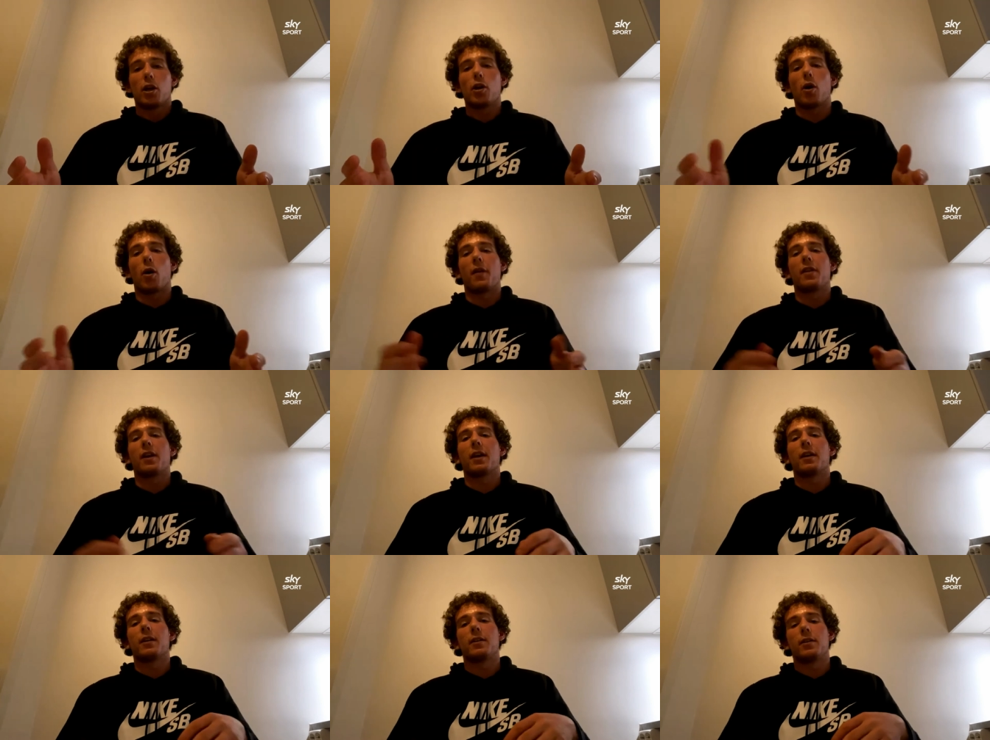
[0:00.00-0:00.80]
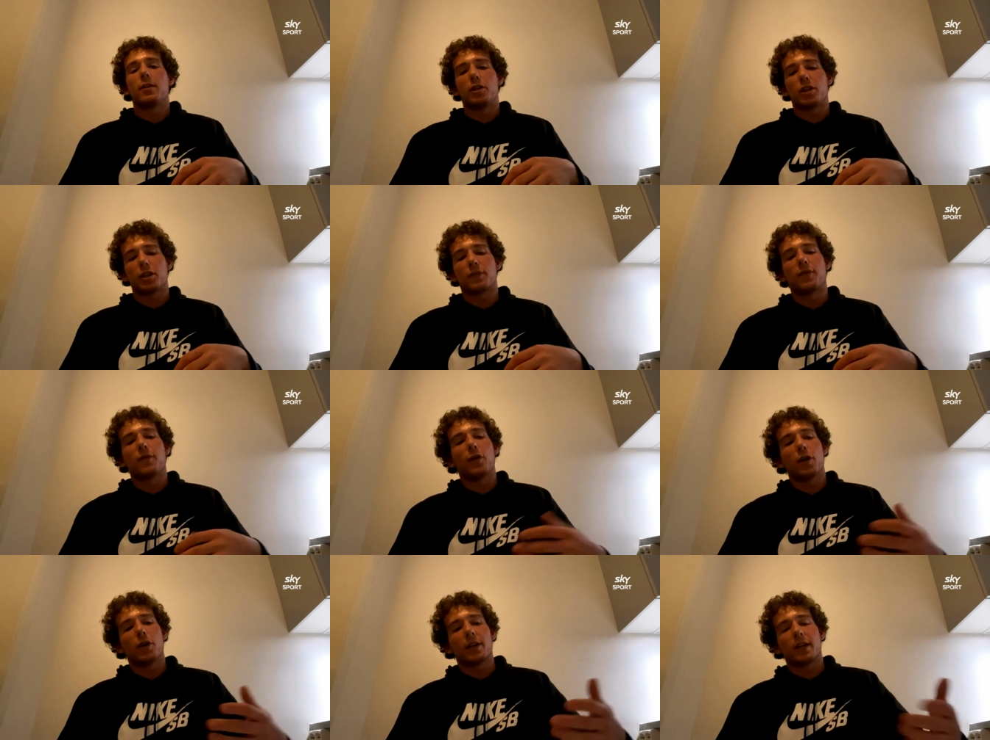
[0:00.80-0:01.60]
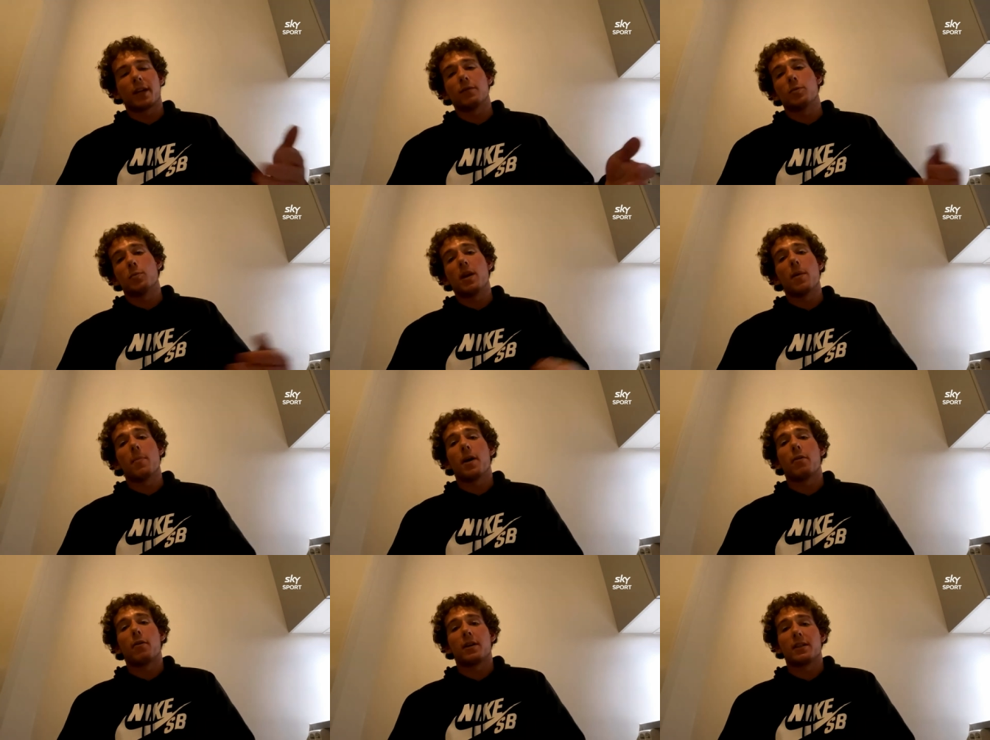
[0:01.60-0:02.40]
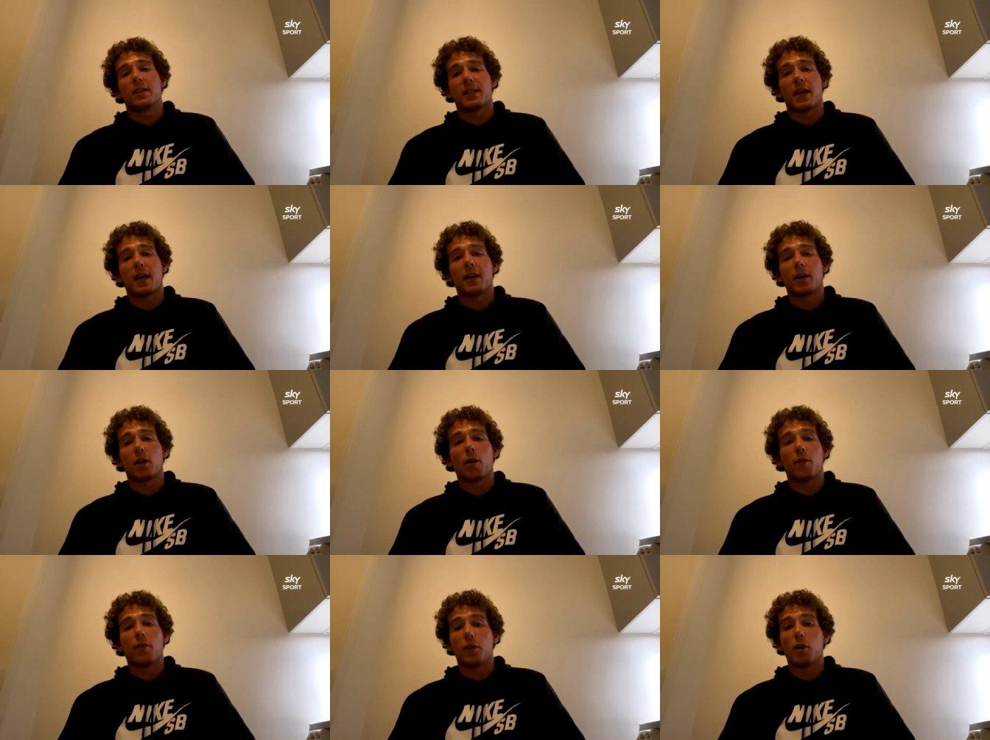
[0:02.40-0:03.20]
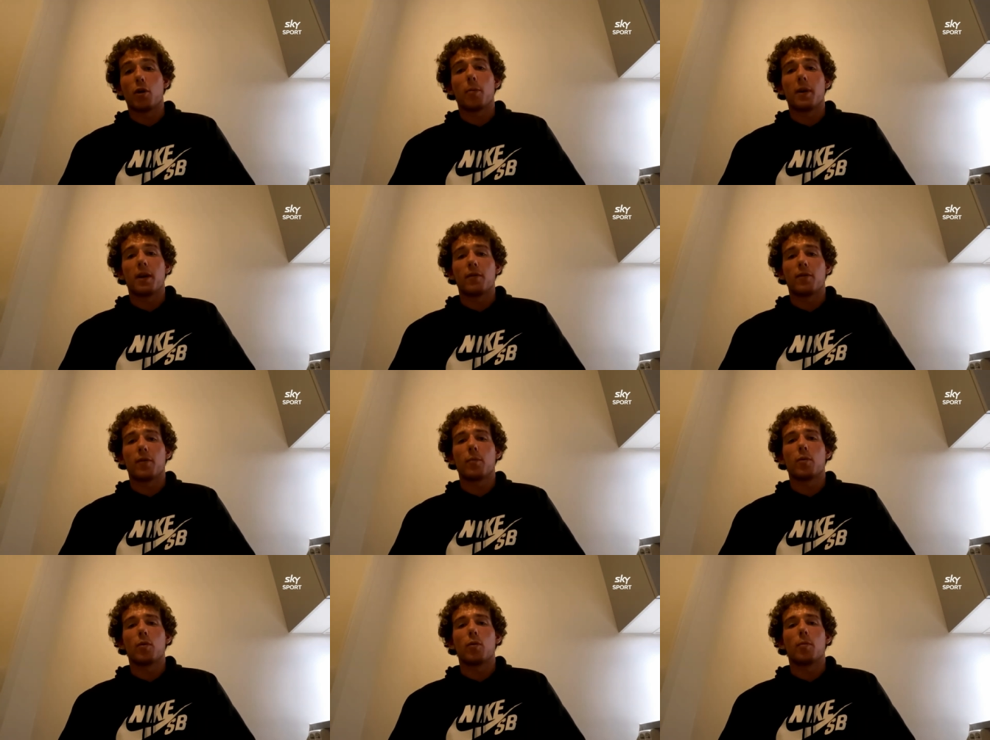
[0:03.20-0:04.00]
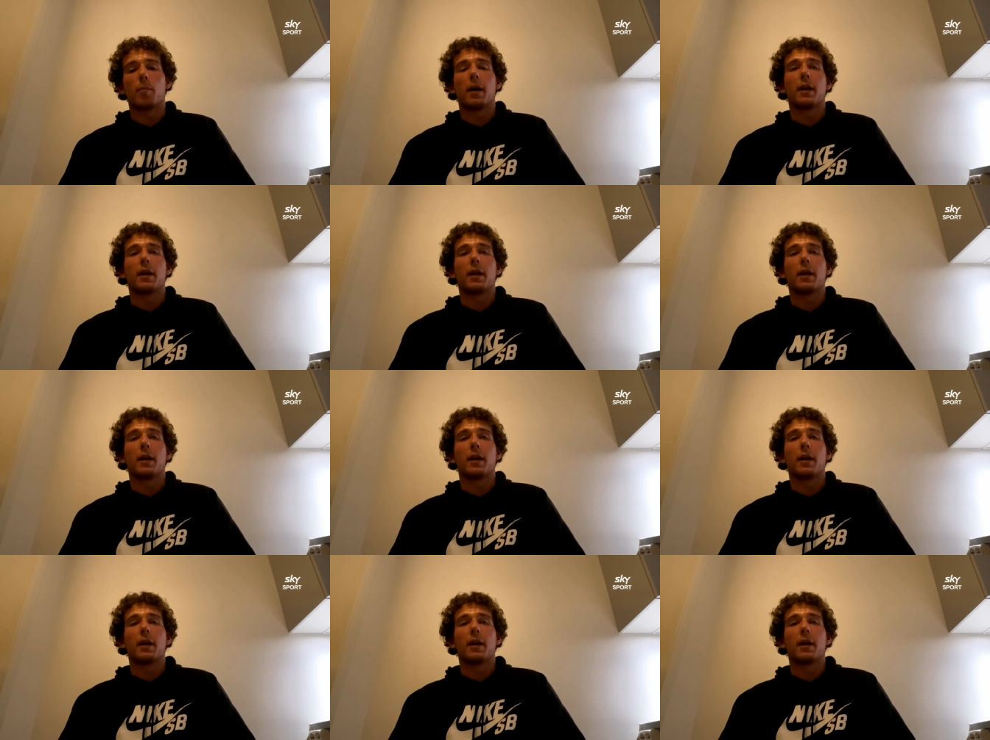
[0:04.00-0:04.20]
you know, I think it just further gives me a better understanding of European football.